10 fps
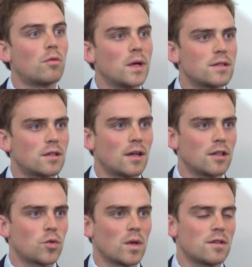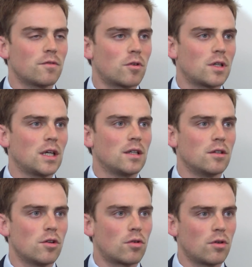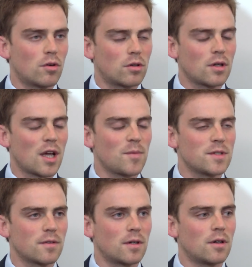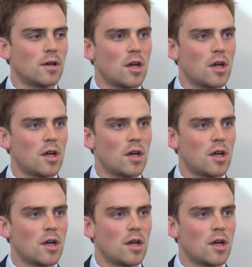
winter than in 2014 in the northern hemisphere.